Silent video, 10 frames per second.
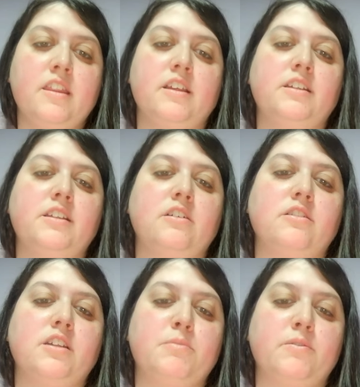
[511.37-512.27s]
This house
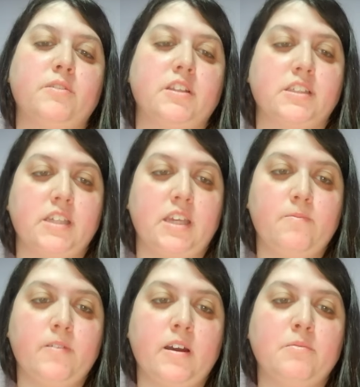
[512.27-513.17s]
had been with the
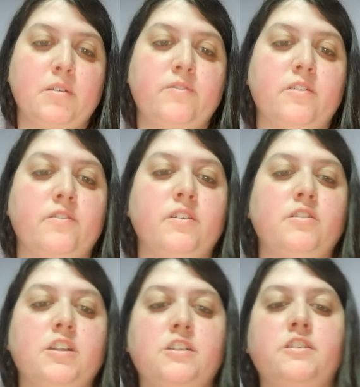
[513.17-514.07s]
same family for a few
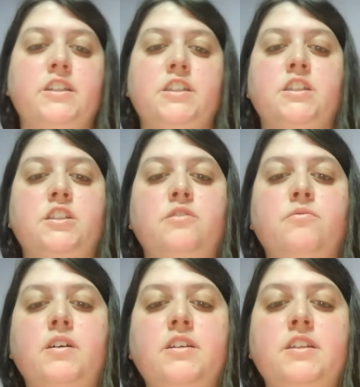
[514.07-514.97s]
generations. You
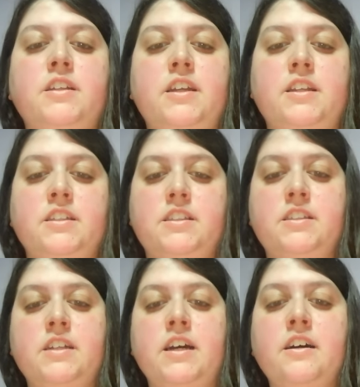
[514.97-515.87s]
walked in and it
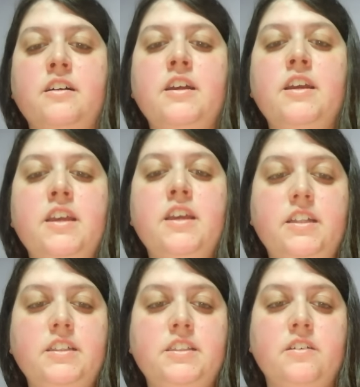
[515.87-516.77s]
styled
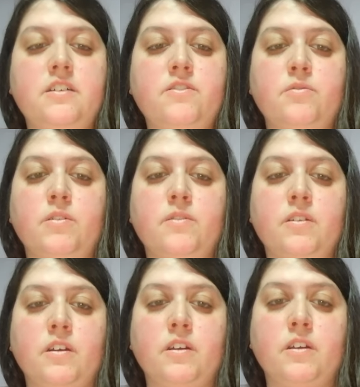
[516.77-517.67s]
itself to what we're
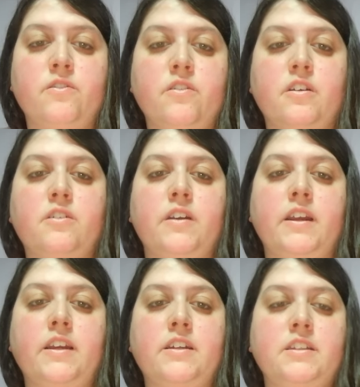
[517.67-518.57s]
looking for,
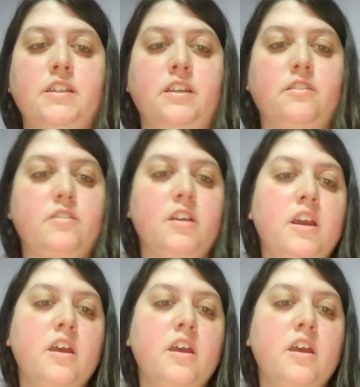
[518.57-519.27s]
Crank continued.